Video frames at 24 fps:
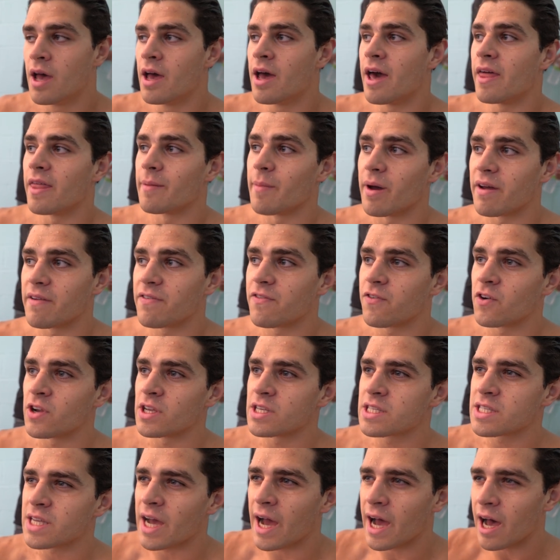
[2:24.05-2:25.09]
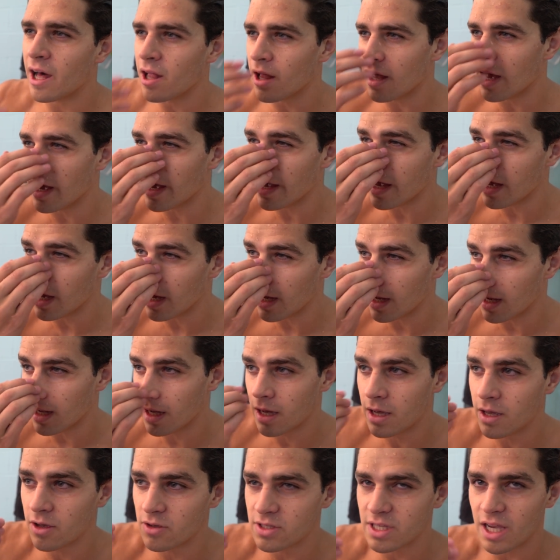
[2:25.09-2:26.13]
And then my freestyle,
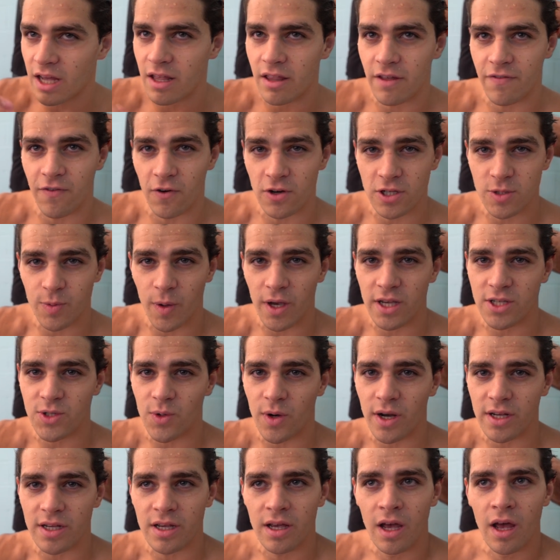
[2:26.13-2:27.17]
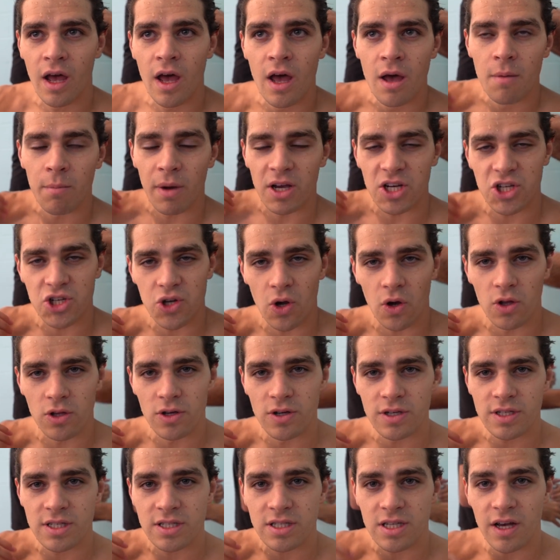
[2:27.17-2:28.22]
it was kind of the first place where my
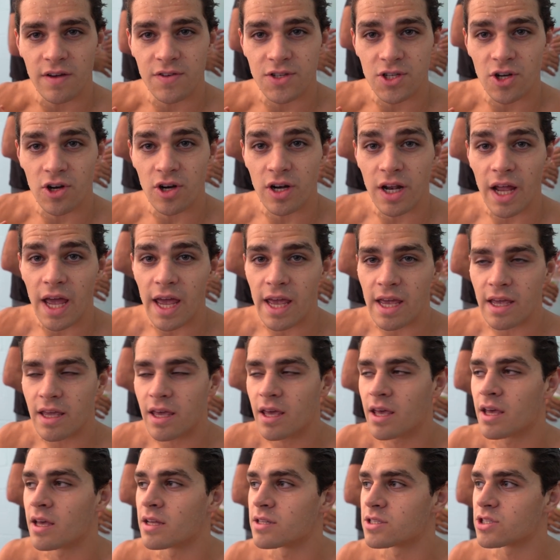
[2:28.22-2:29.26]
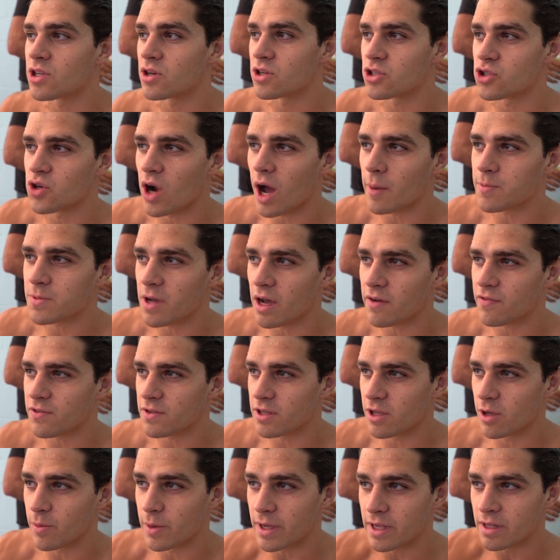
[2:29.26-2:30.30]
shoulders and stuff started to ache, and so it dropped off a
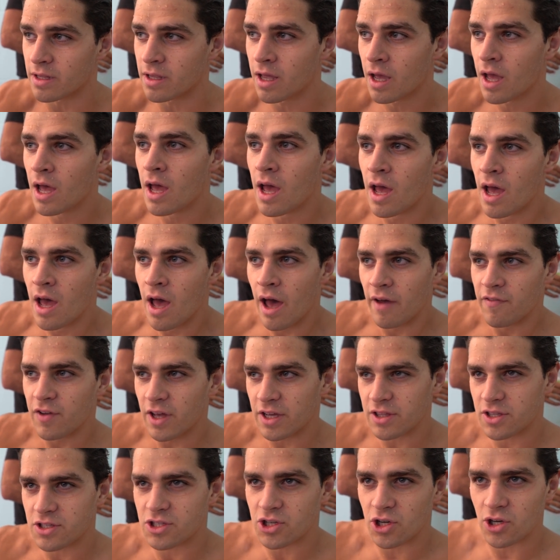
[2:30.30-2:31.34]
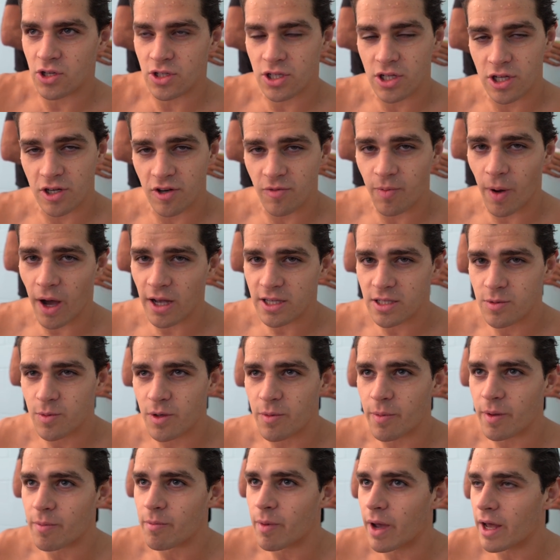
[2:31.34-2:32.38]
little bit, and I feel like the turns could have possibly
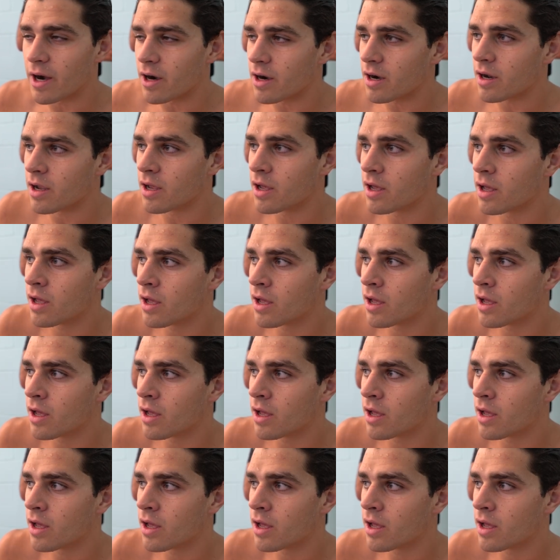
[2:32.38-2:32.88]
been better.